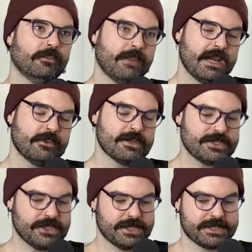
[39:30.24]
my
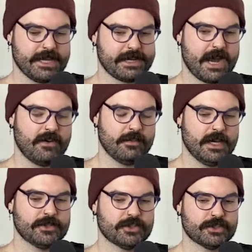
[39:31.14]
question is like, how
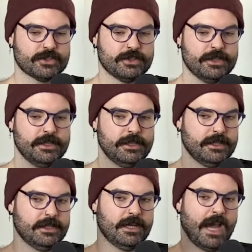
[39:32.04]
much
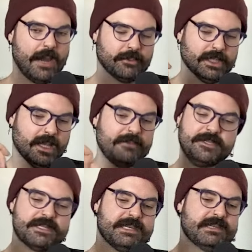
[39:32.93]
I would love
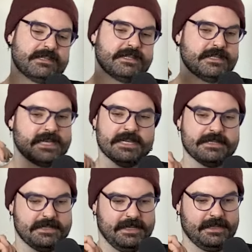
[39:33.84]
to see a
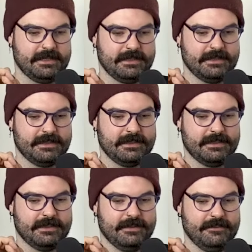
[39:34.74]
statistic
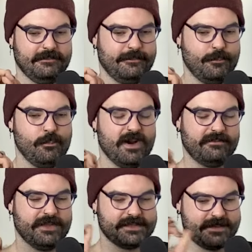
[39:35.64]

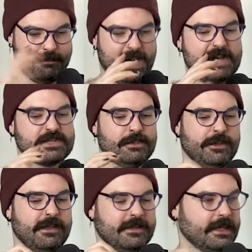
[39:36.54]
of this impossible
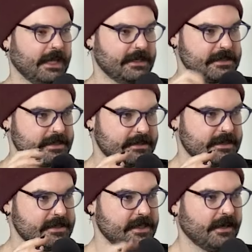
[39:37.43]
thing to get a
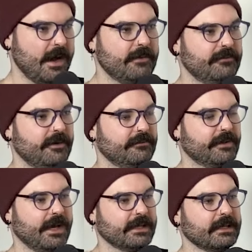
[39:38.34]
statistic of
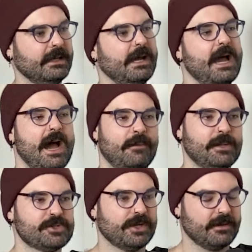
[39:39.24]
like how
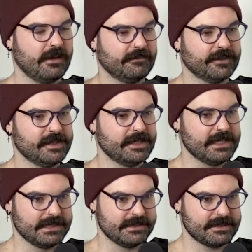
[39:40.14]
much of it
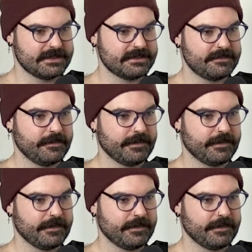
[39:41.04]
is